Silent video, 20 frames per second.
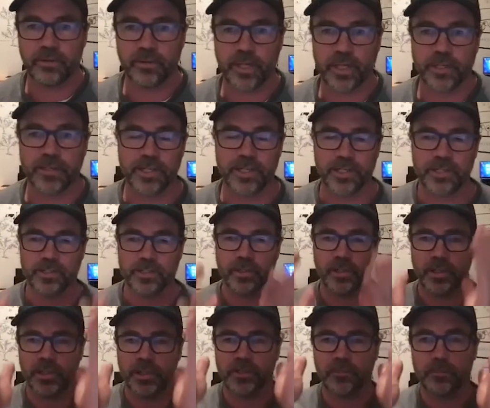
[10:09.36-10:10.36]
Think
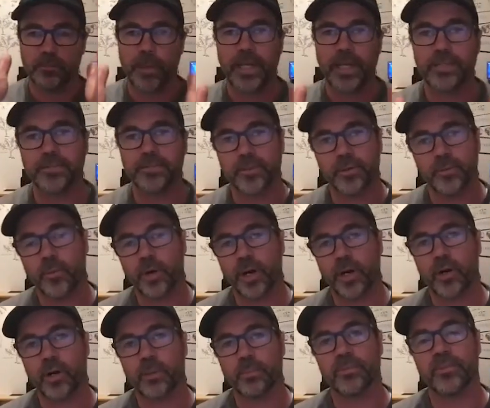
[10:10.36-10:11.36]
Digital is based on
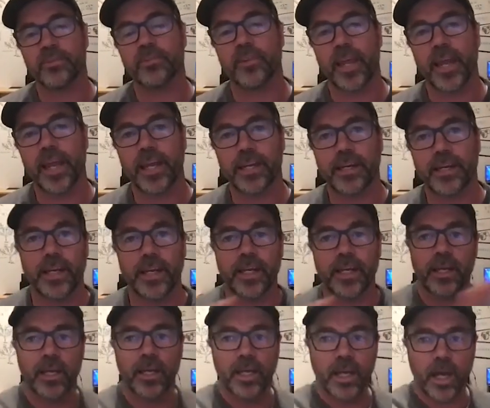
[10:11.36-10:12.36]
where I'm
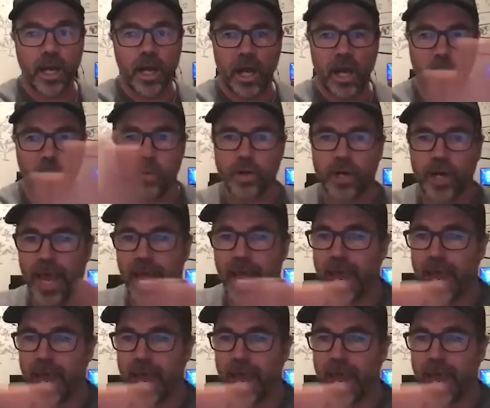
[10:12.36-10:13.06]
standing, I want to